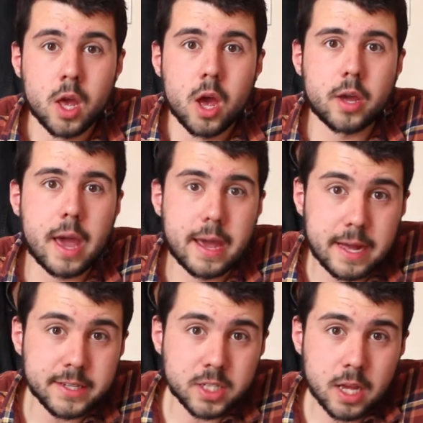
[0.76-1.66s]
Okay,
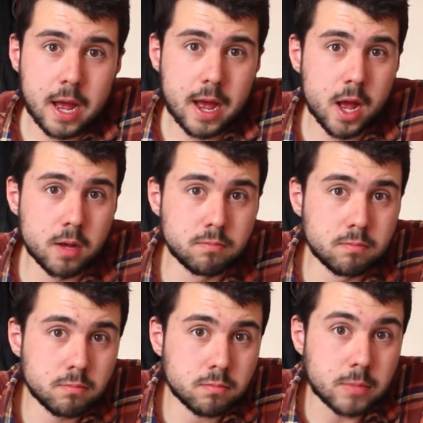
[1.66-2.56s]
guys.
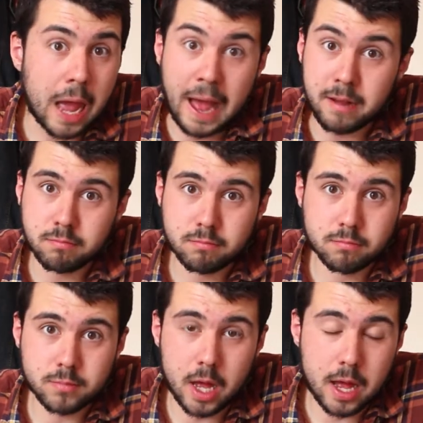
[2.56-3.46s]
Hi.
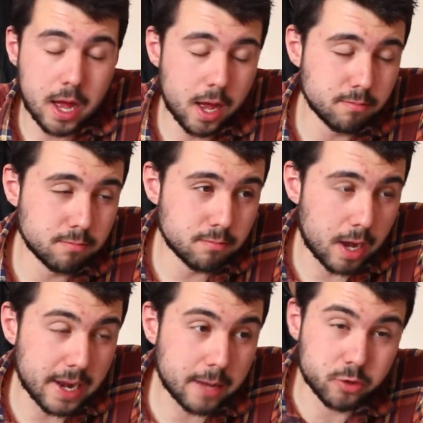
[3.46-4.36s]
My
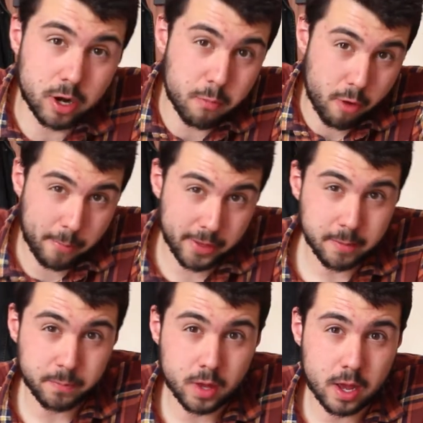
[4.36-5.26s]
name's Ryan Bramley.
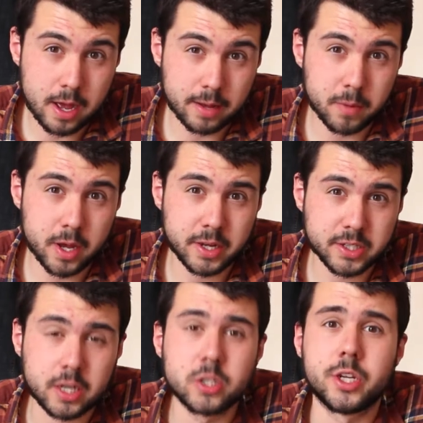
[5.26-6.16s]
I'm a
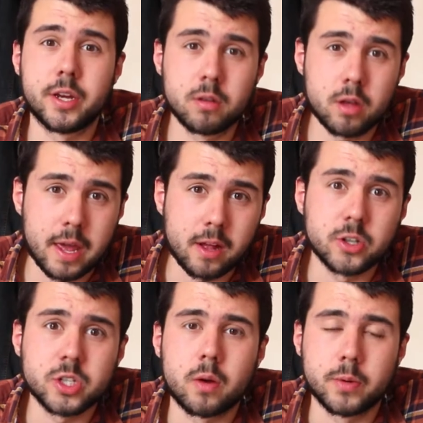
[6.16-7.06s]
second year
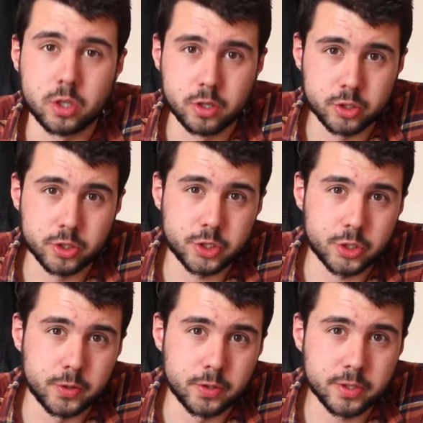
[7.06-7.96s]
English language and literature
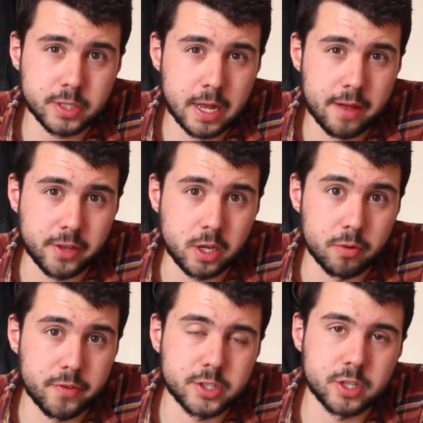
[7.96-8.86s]
student at the
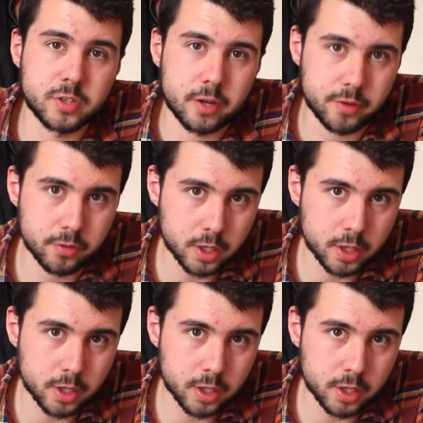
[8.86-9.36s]
University of Sheffield.